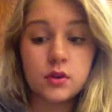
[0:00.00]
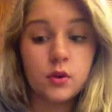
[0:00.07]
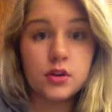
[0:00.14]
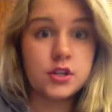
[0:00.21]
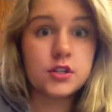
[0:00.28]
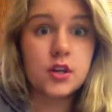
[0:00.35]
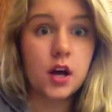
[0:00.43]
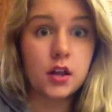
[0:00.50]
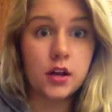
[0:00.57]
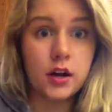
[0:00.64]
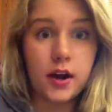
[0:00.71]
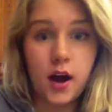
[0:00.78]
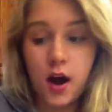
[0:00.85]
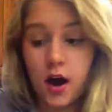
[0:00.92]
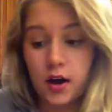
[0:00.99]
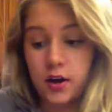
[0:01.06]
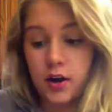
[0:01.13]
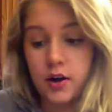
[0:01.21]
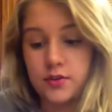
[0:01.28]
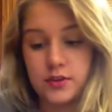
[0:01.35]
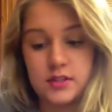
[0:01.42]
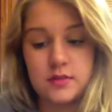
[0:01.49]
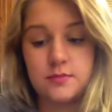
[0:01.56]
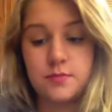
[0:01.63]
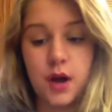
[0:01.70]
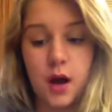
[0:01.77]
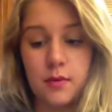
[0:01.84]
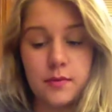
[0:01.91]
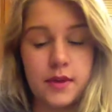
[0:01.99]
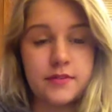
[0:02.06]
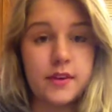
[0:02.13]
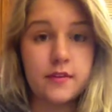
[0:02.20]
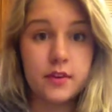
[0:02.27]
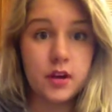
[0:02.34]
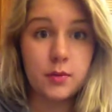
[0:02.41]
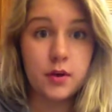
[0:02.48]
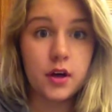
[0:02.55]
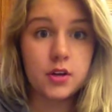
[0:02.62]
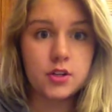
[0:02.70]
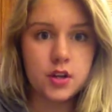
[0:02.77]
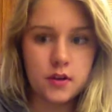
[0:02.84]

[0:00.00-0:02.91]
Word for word: gorgeous color on earth. It's probably my favorite nail polish